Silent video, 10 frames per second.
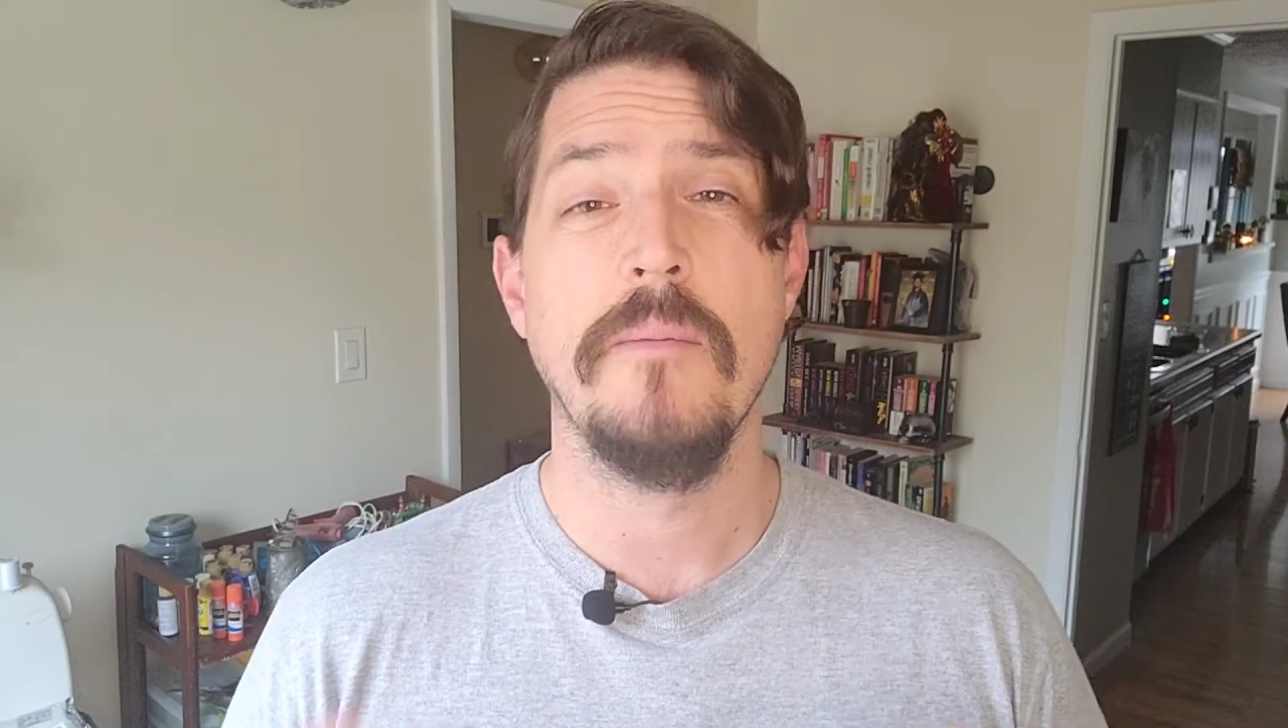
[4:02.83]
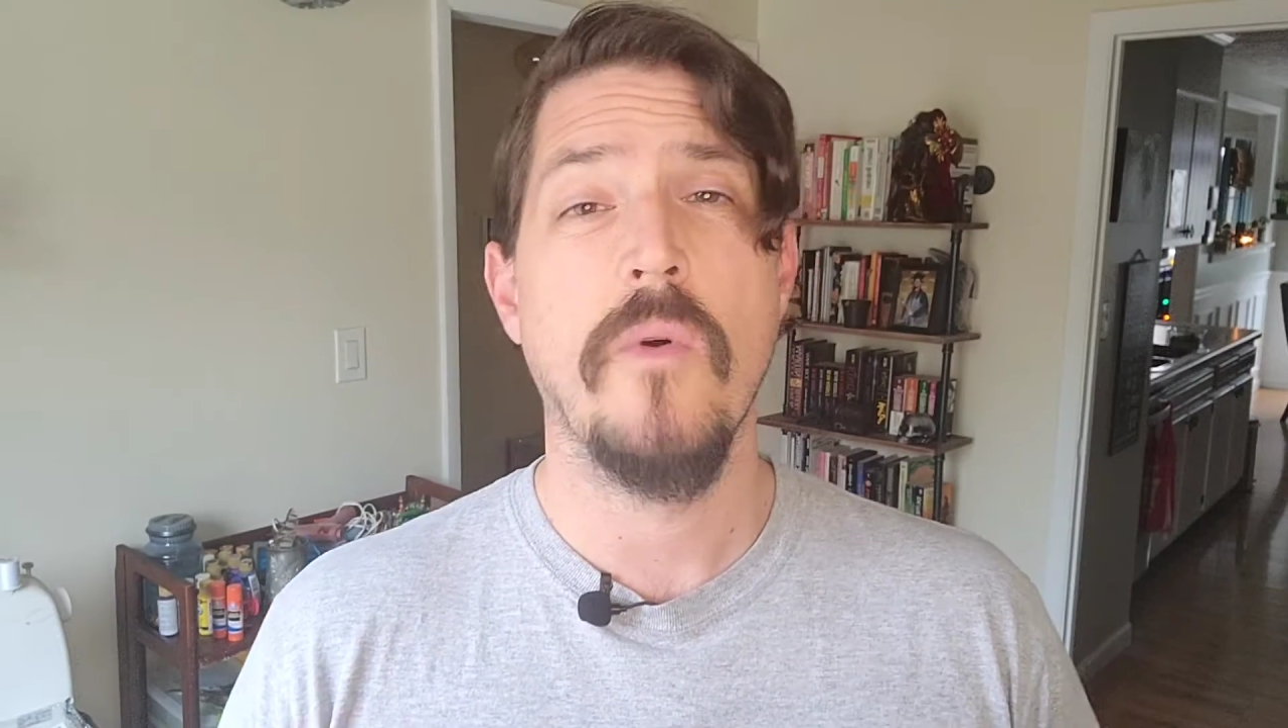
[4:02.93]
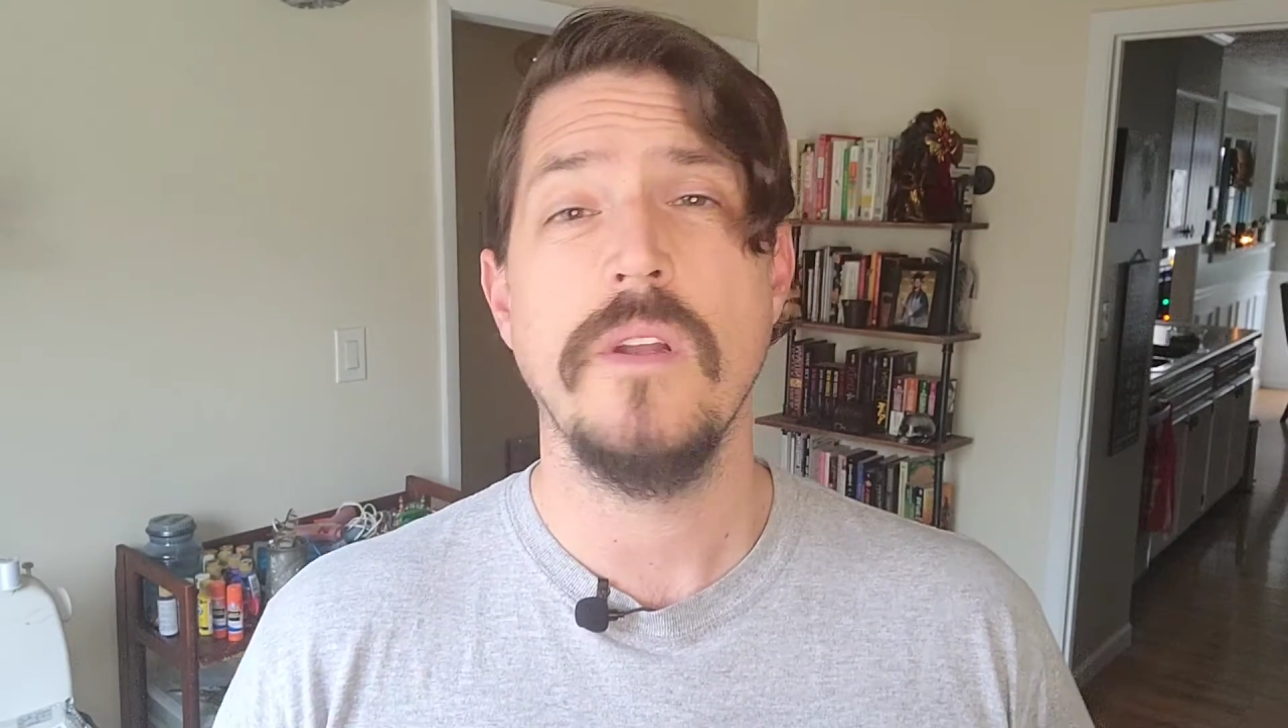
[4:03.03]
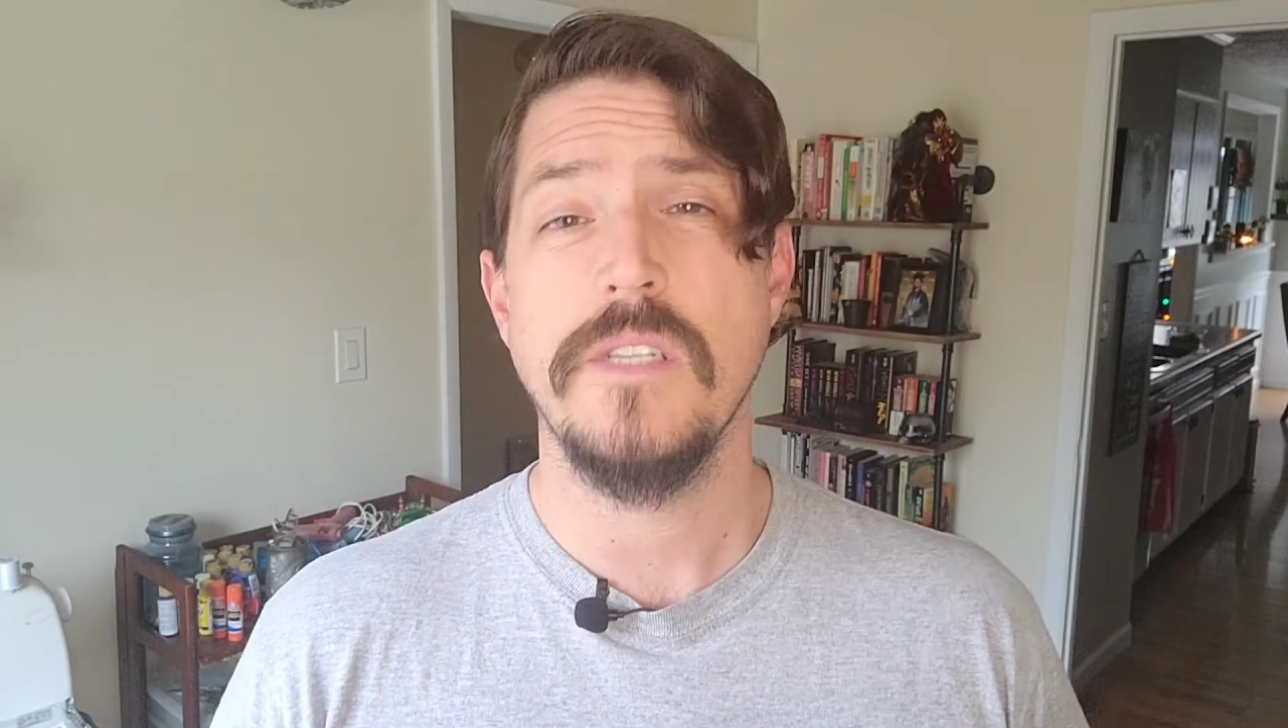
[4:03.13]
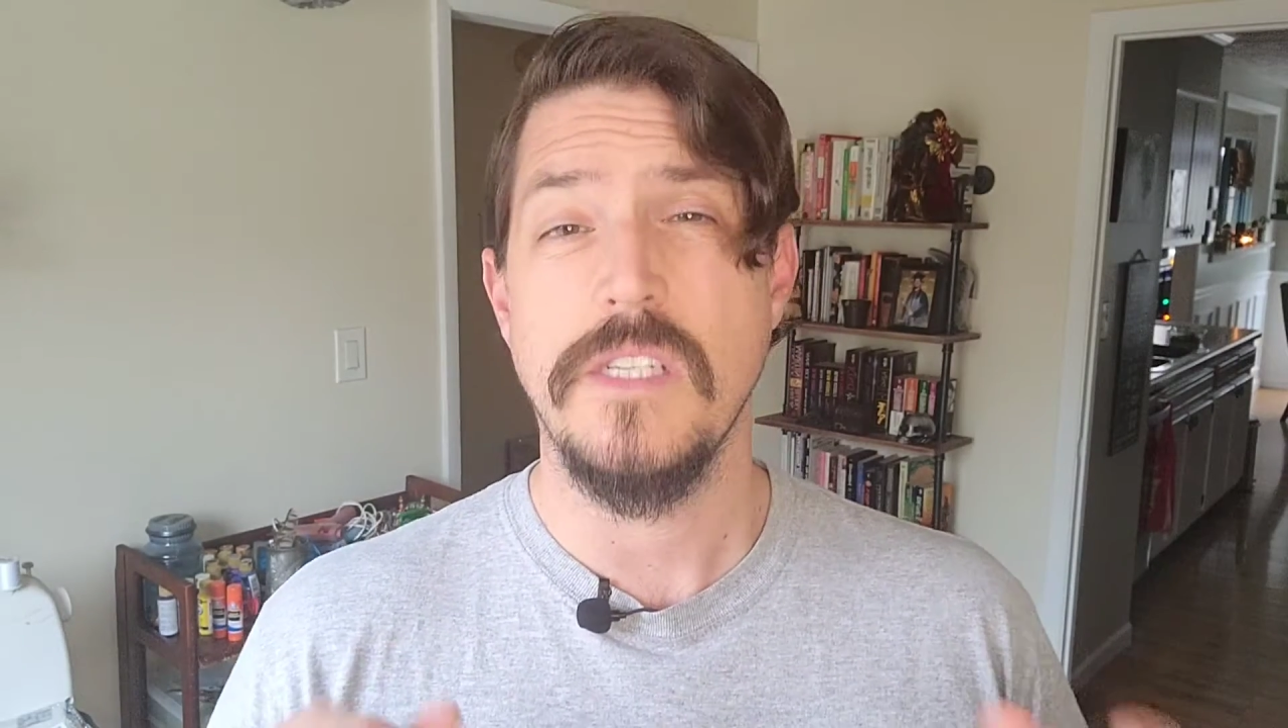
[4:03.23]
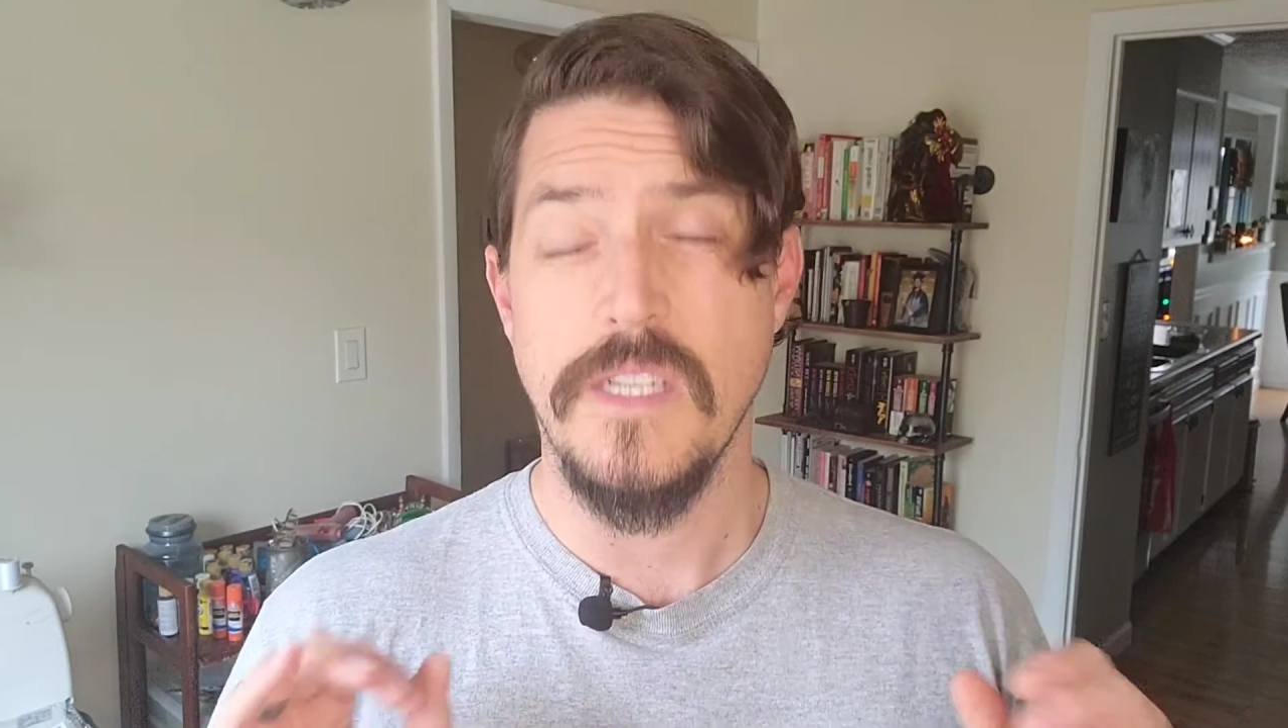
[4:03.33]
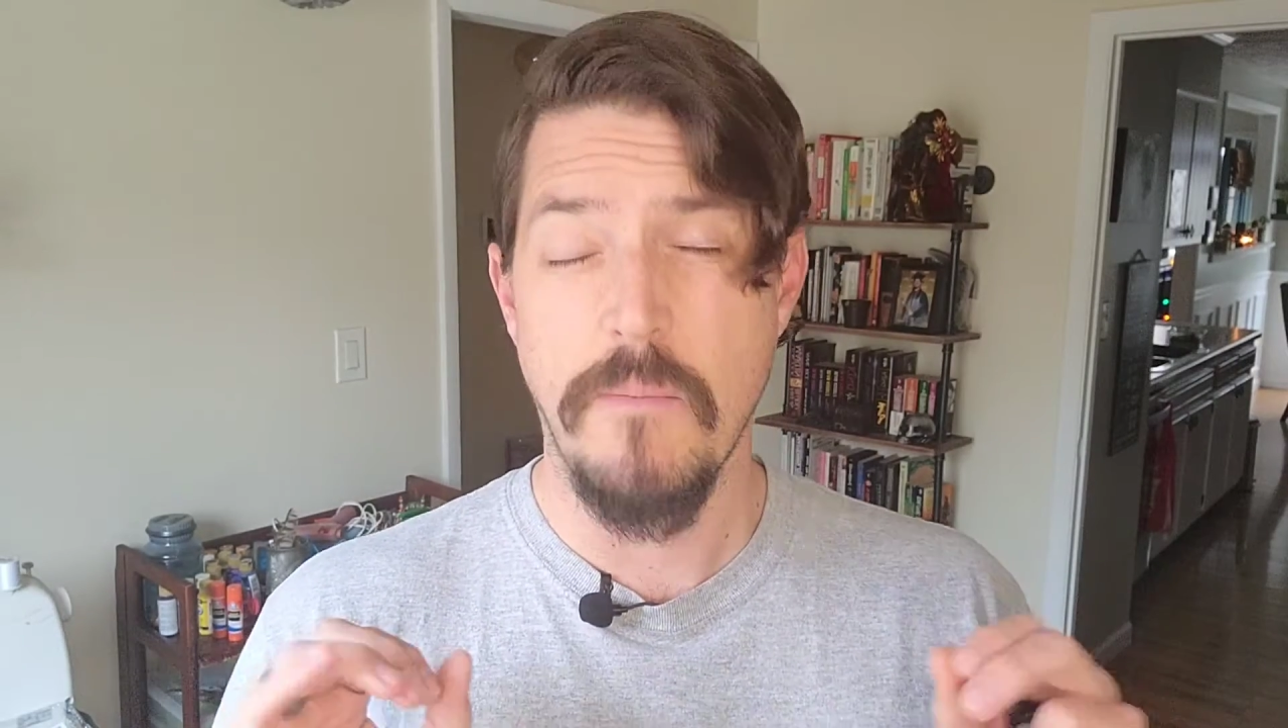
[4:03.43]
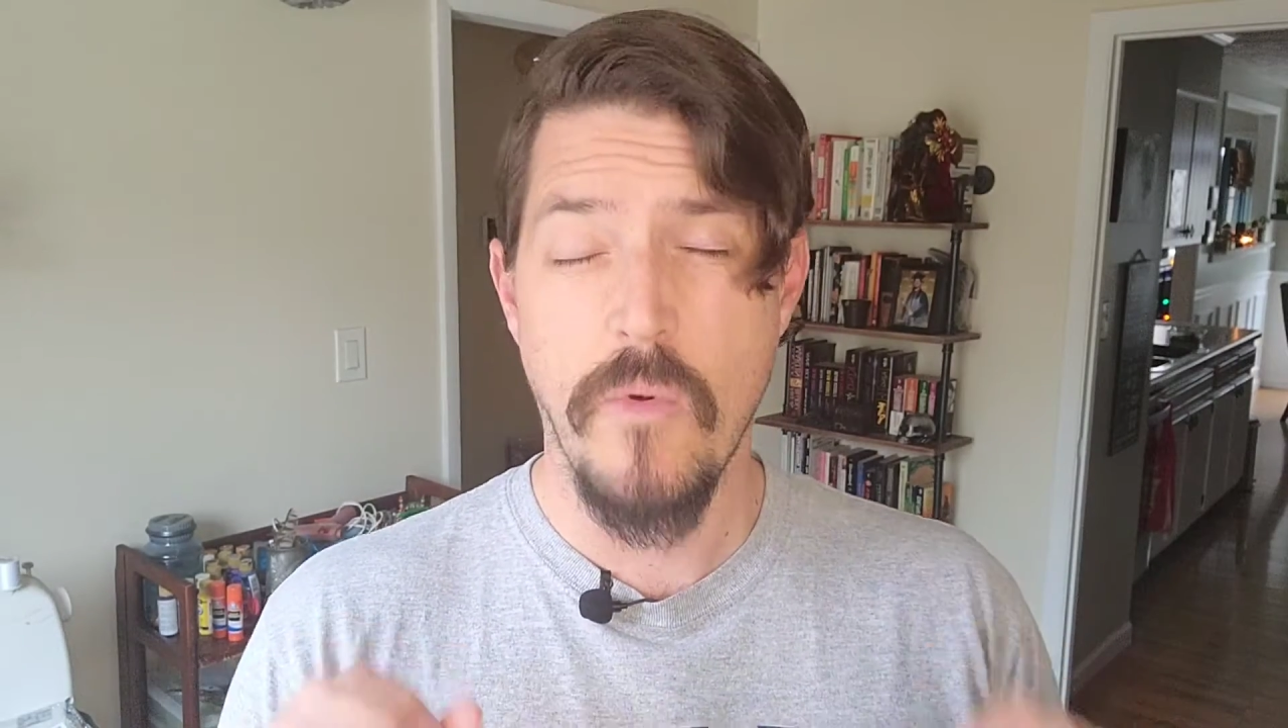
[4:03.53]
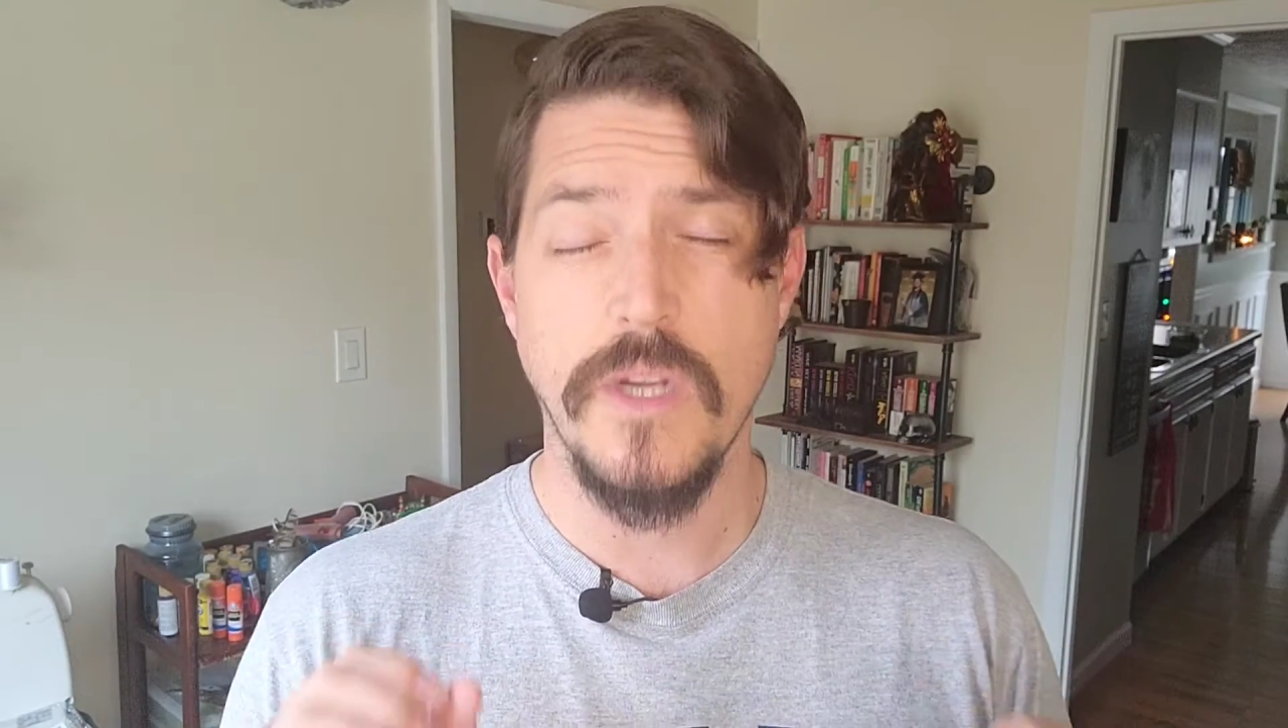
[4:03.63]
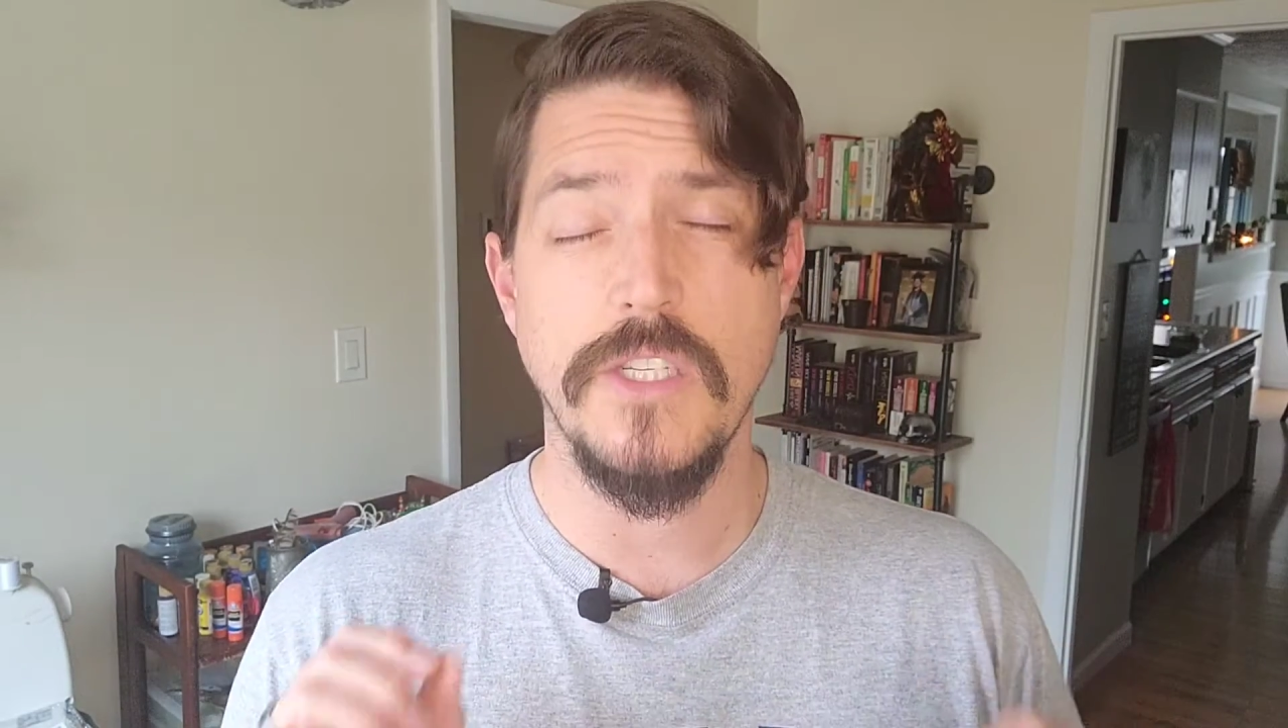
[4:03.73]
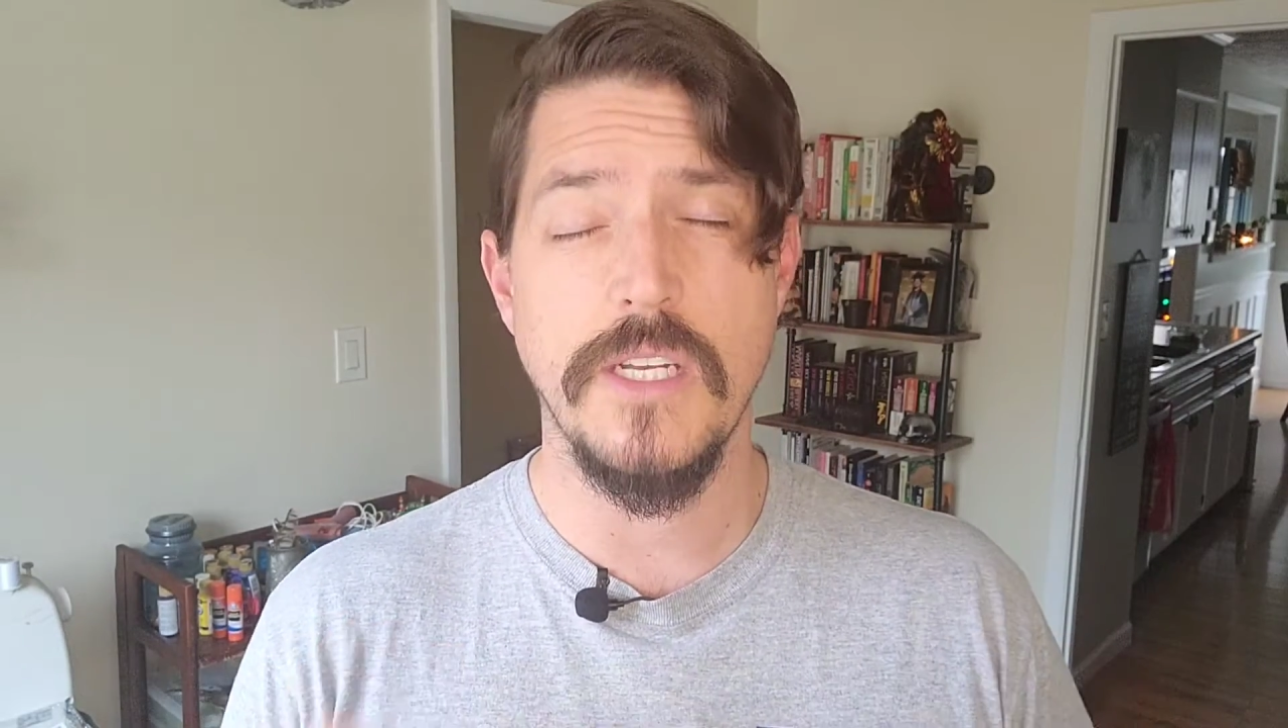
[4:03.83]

mortgage